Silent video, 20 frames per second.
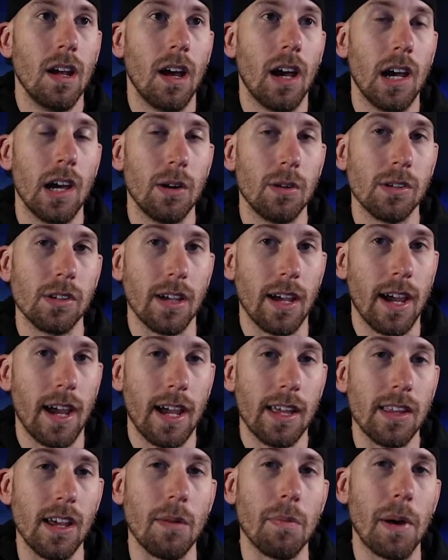I
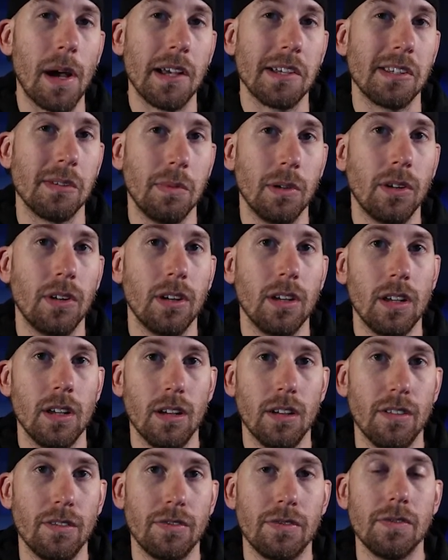had that possibility
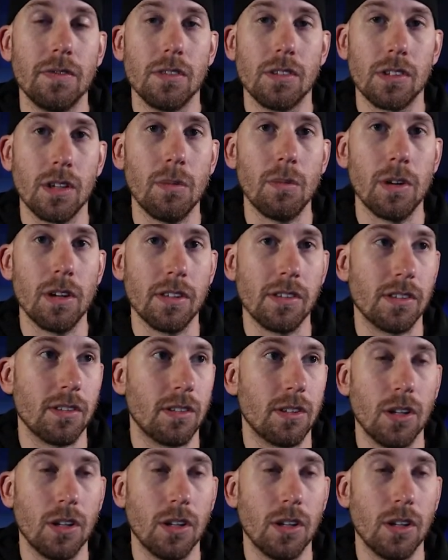of someone